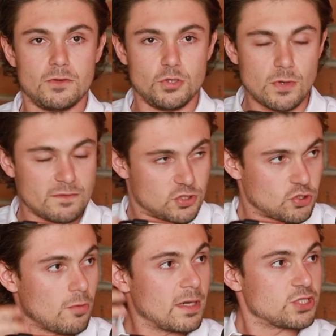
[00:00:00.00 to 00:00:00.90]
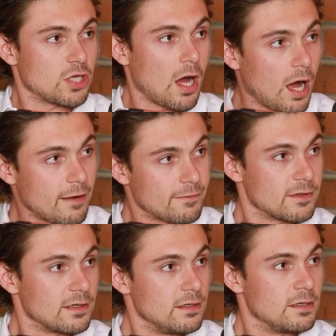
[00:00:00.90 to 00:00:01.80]
you have so much to
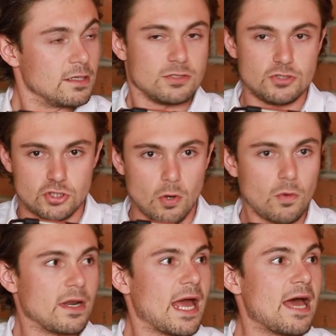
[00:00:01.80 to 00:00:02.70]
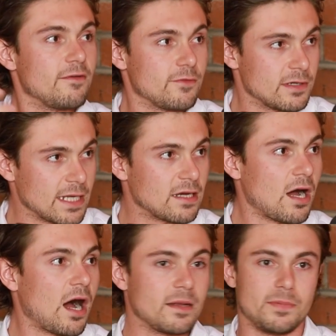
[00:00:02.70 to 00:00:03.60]
offer. Don't ever get
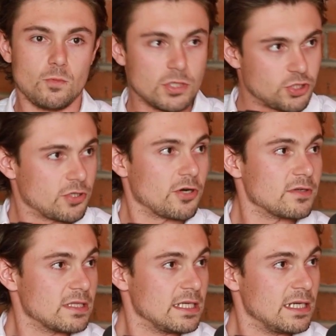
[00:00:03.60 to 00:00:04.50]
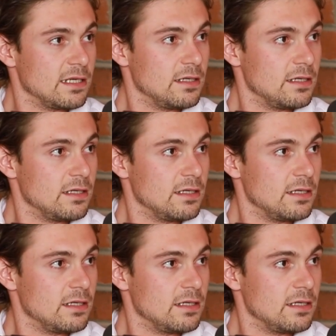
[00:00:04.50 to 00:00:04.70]
caught up in what you're currently in.